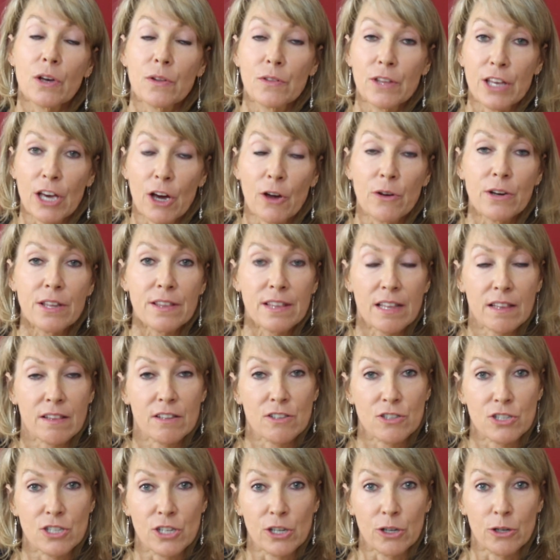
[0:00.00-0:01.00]
The only thing
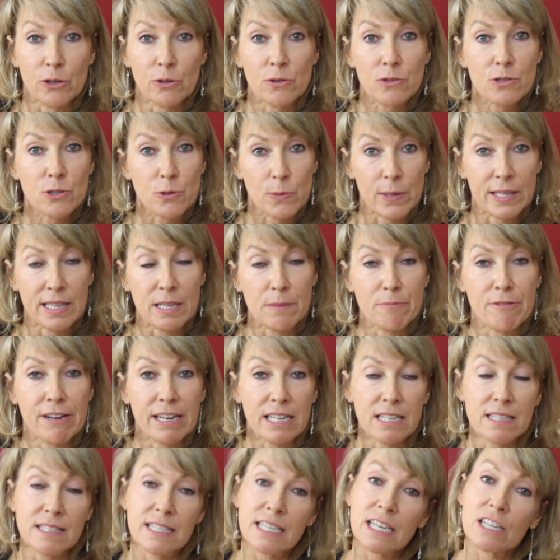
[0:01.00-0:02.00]
that's used to end the
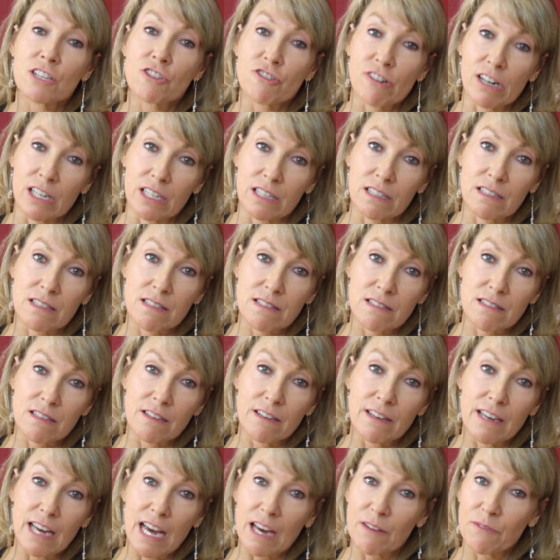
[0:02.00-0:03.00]
pregnancy are drugs, so
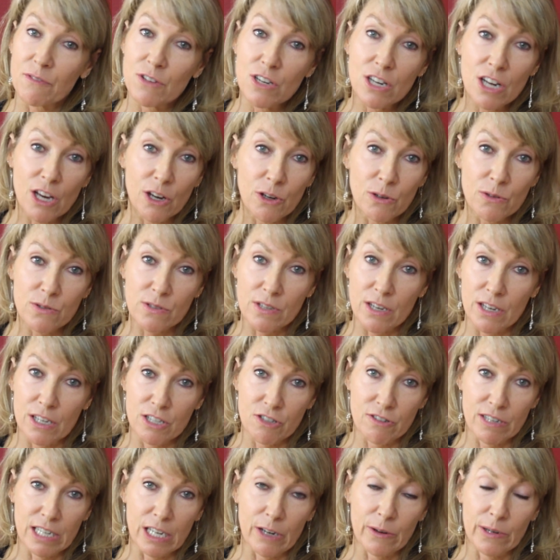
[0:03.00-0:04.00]
you have no
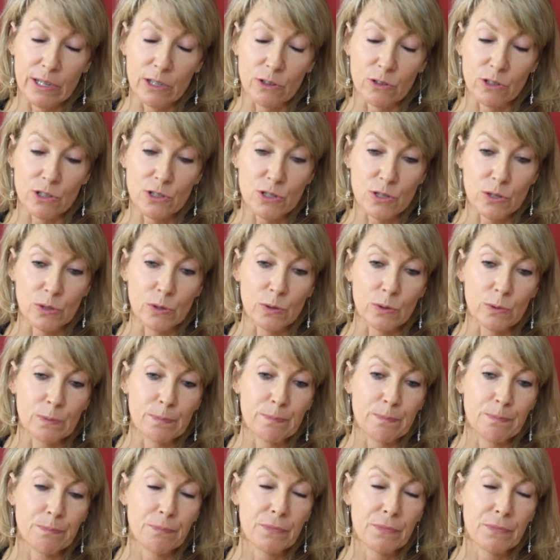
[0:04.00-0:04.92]
surgery going on at all.